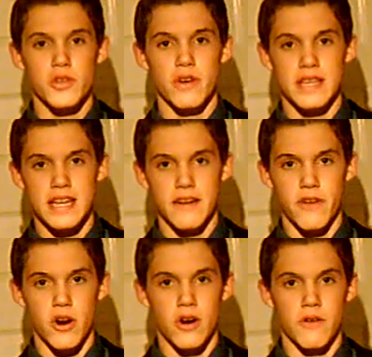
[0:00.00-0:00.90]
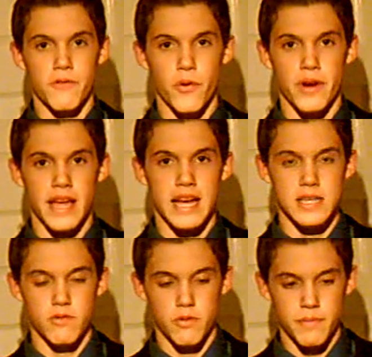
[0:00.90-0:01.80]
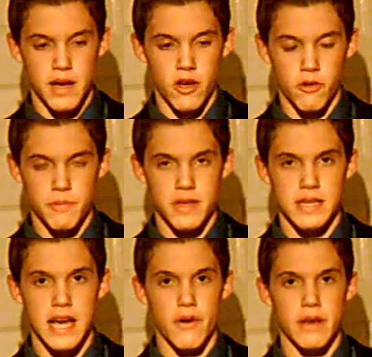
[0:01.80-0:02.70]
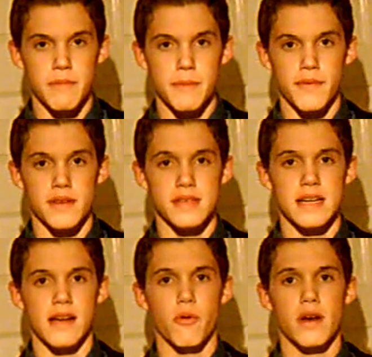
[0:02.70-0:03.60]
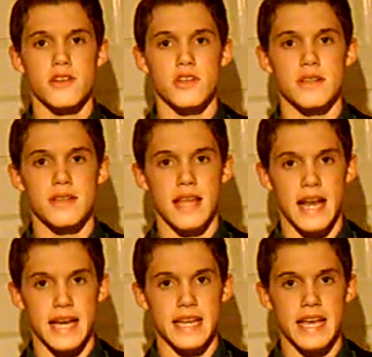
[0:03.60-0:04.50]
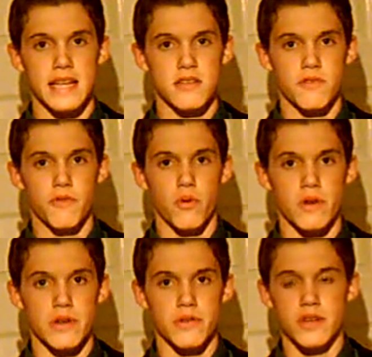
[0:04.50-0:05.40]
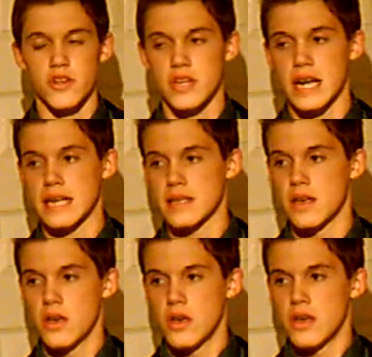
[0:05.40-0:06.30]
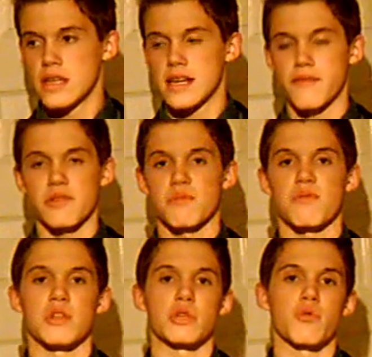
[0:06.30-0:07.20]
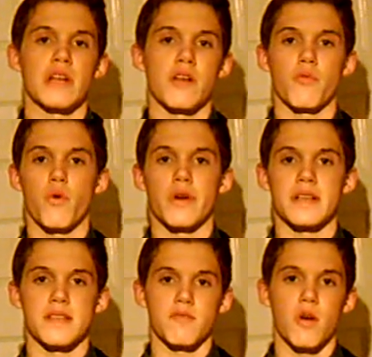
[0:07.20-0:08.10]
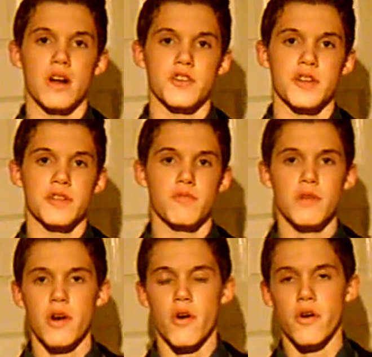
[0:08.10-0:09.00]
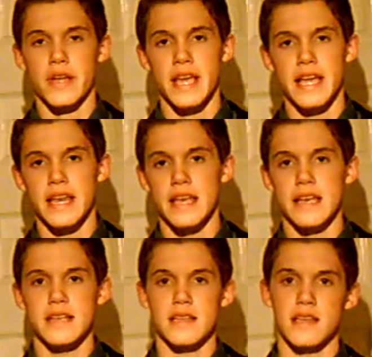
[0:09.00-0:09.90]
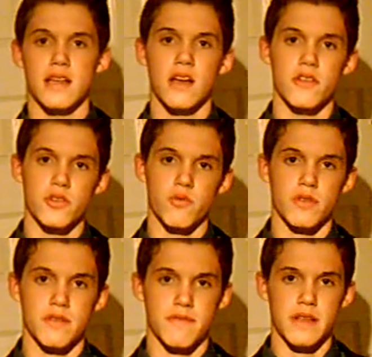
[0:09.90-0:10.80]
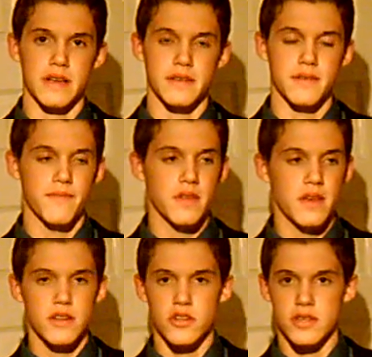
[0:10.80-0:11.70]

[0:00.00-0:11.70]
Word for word: Also, at the end of our forecast, we'll, I'll be allowing people to send in questions that I can answer for you, such as the difference between tornado warnings and watches, what a hurricane is, and other sorts of things.